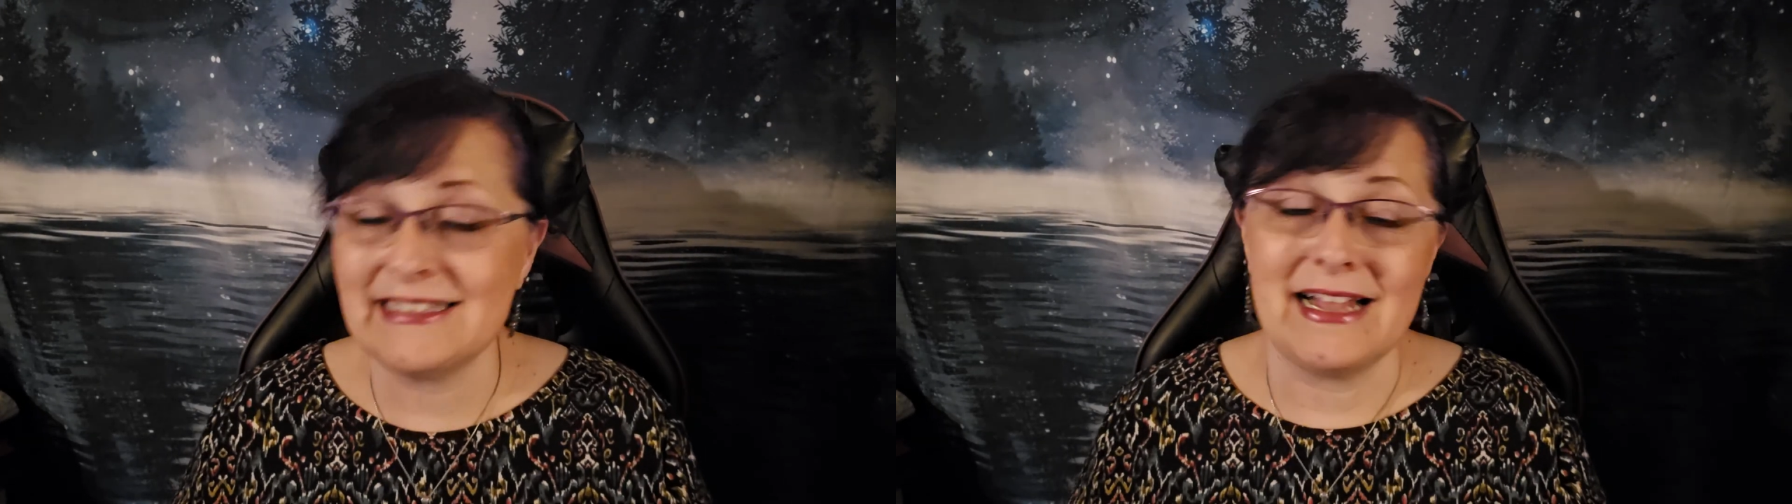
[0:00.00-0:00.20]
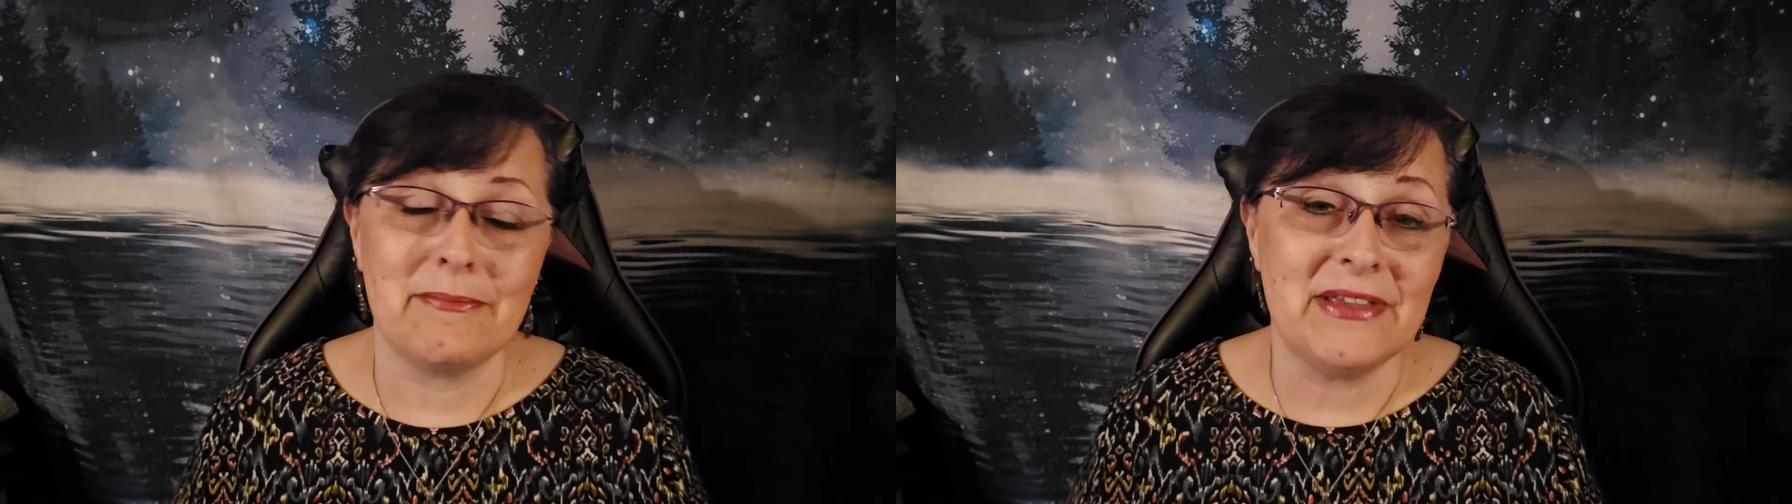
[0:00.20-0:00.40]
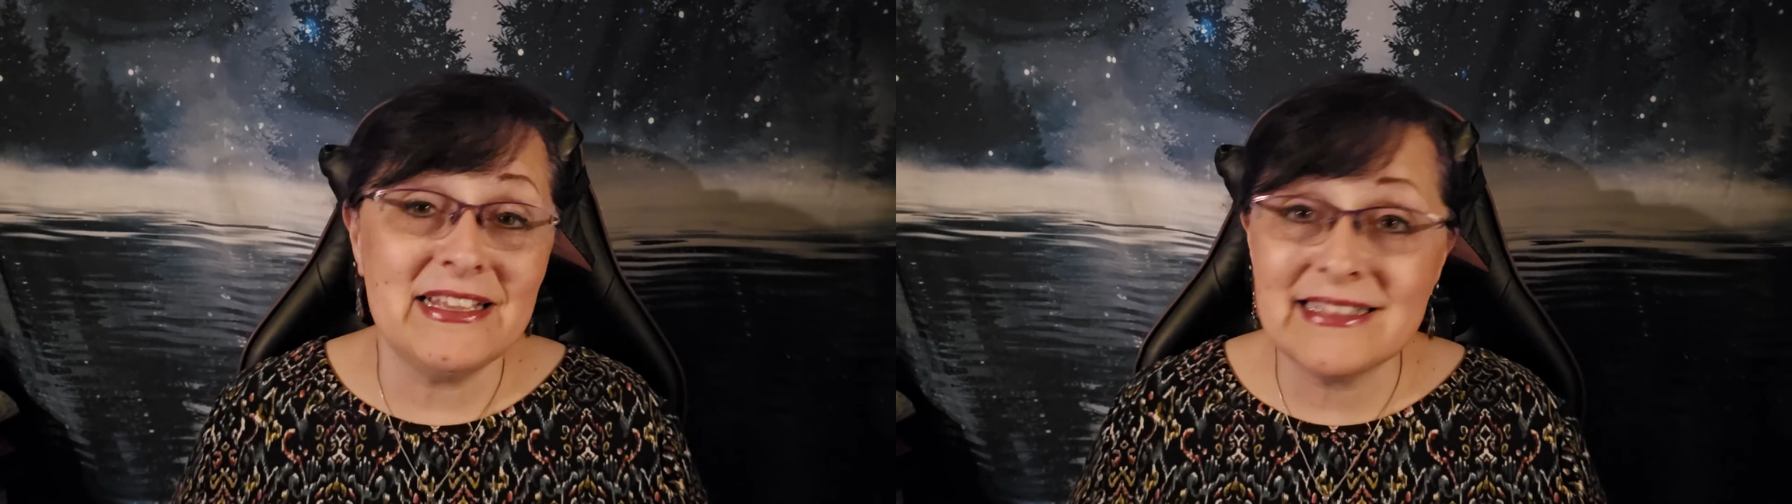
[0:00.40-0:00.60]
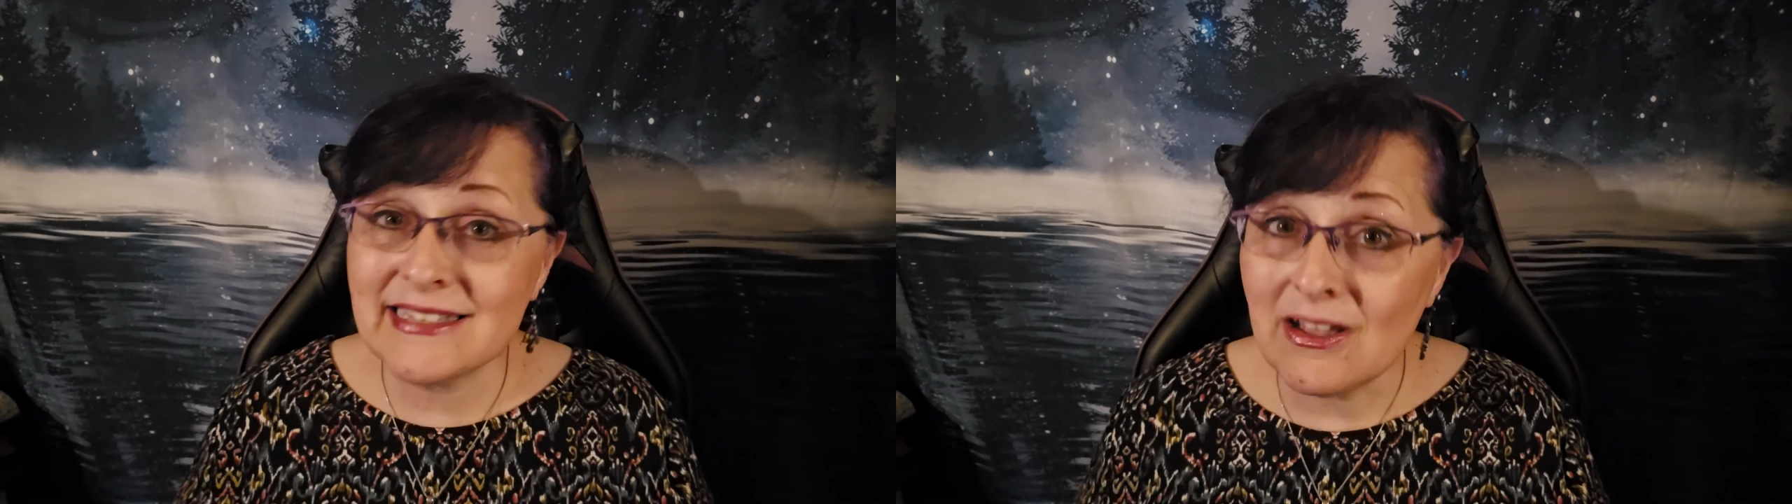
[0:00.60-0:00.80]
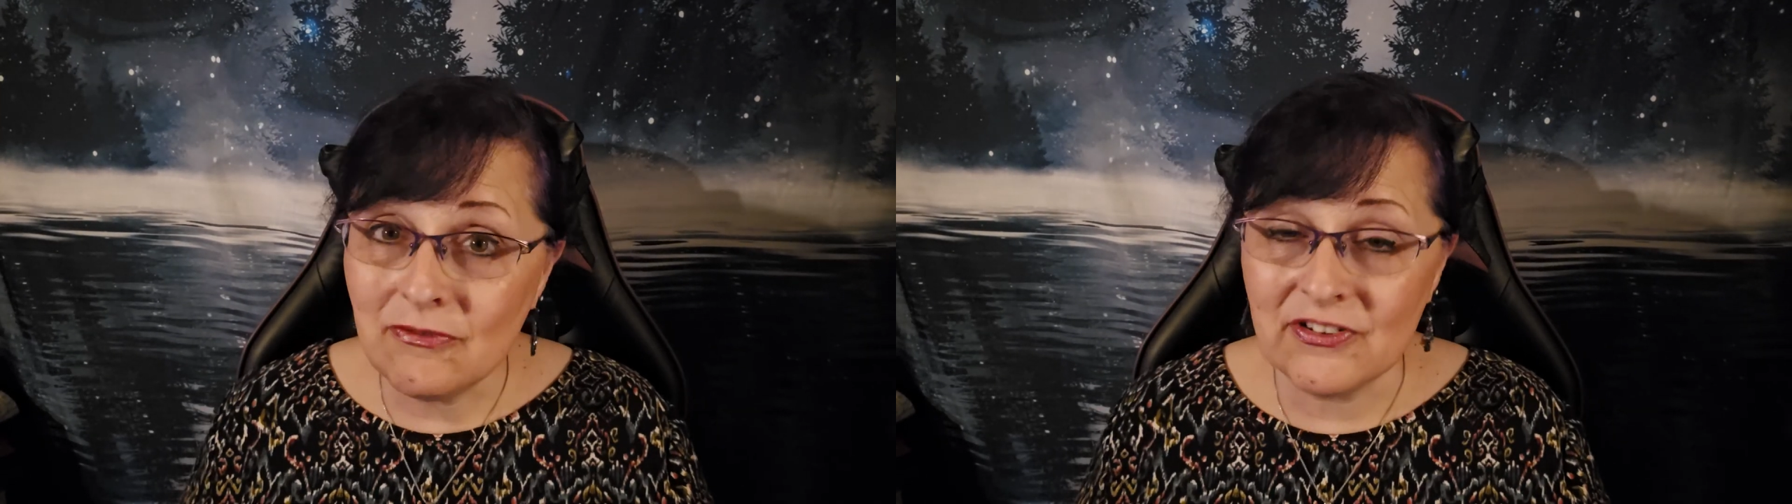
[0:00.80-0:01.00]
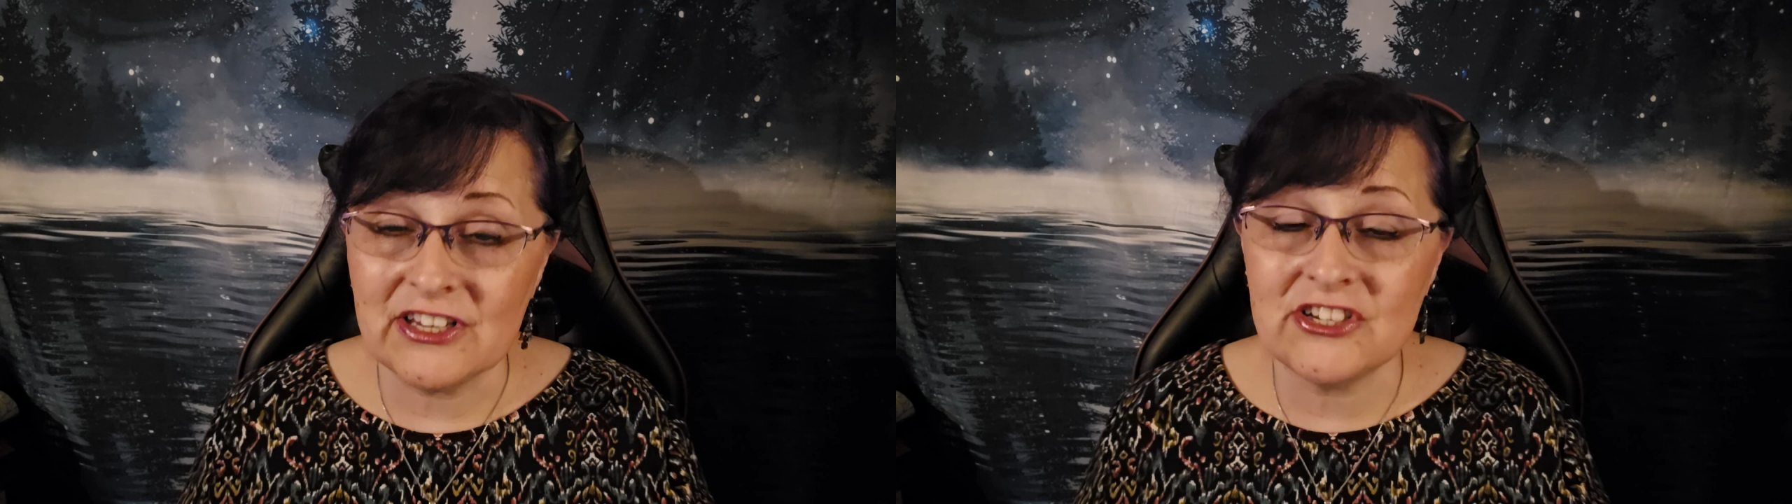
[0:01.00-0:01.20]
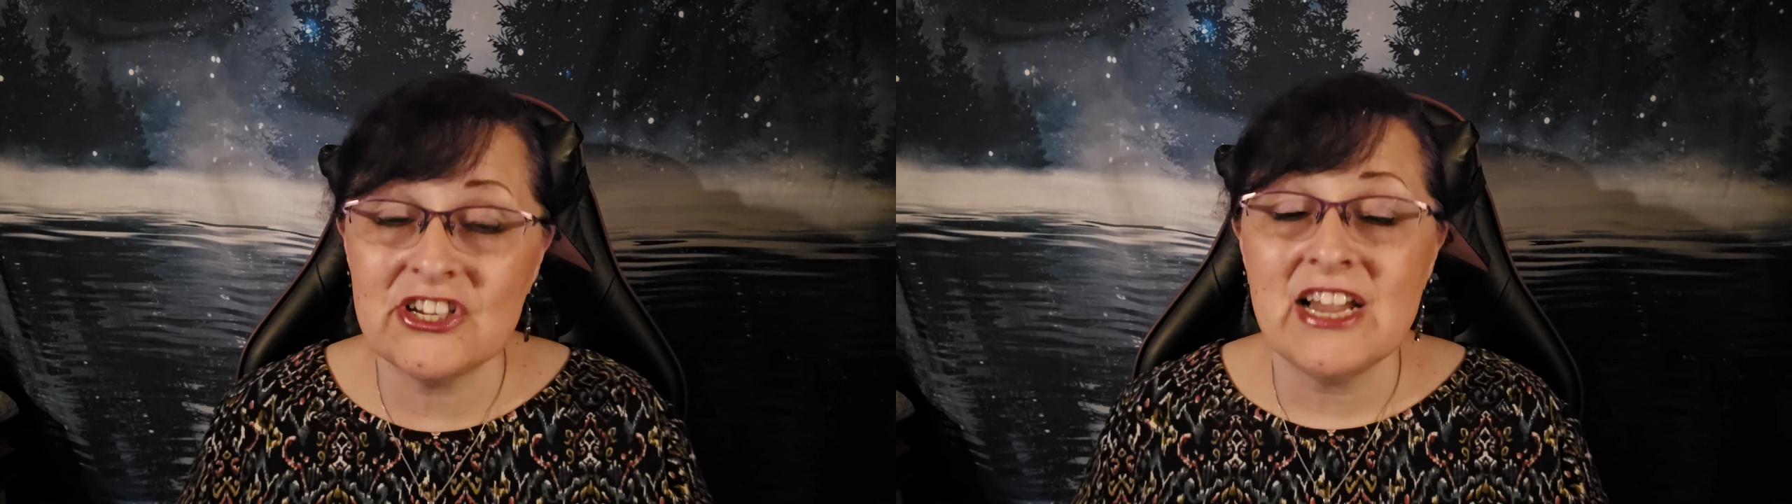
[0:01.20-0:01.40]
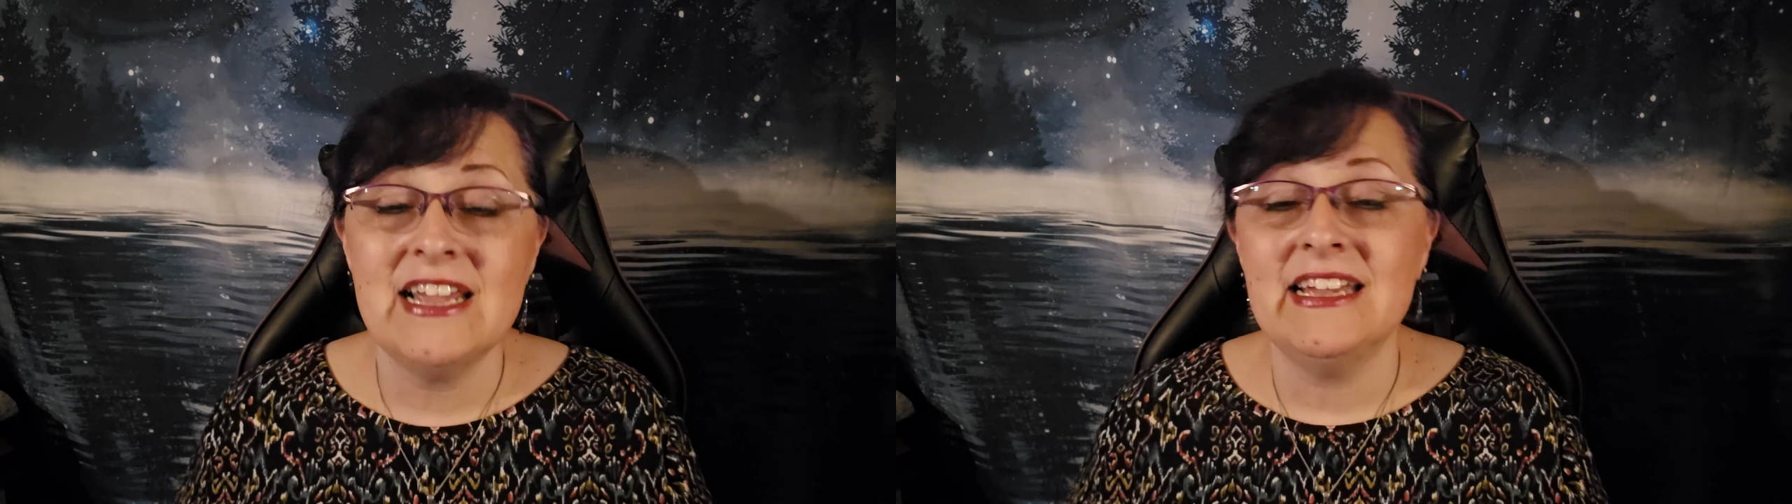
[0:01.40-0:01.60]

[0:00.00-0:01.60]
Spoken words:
it's not being selfish.